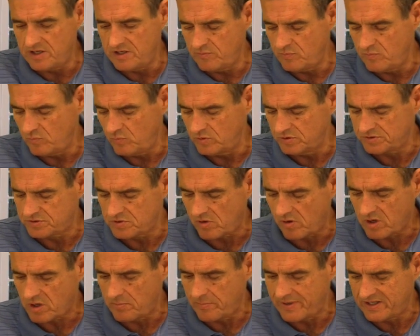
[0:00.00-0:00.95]
and we'll
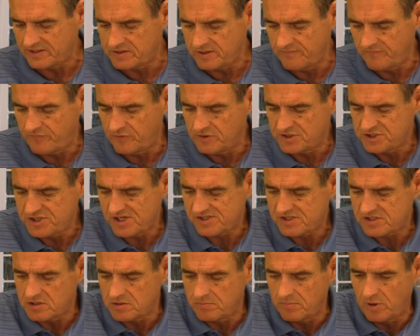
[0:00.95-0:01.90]
talk about them for
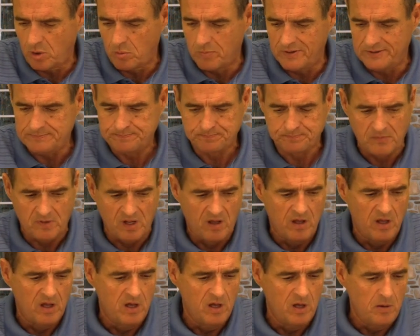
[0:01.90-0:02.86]
just a moment.
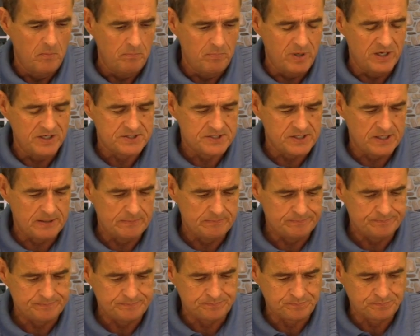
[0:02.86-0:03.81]
But um,